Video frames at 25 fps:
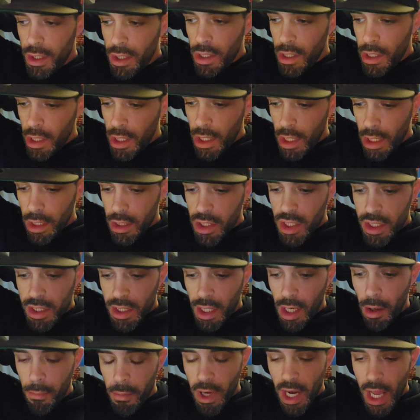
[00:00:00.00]
And just
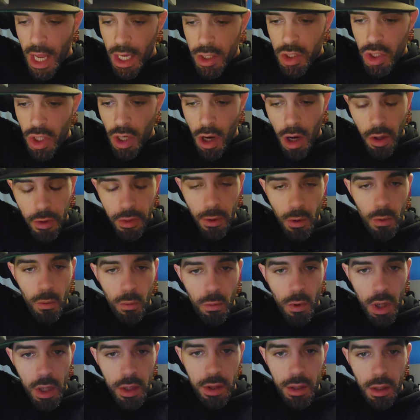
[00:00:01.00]
coming at y'all, the
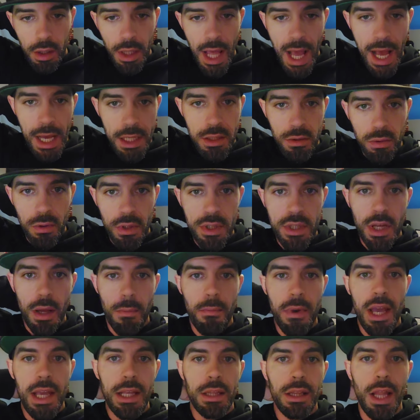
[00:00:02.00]
one of the last ones I
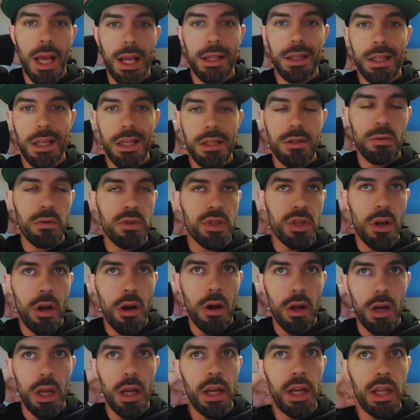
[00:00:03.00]
made like this was
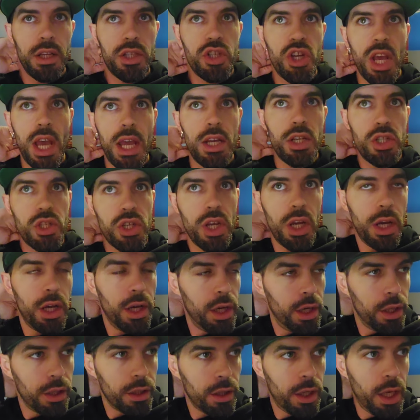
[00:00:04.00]
on uh, Chase Young.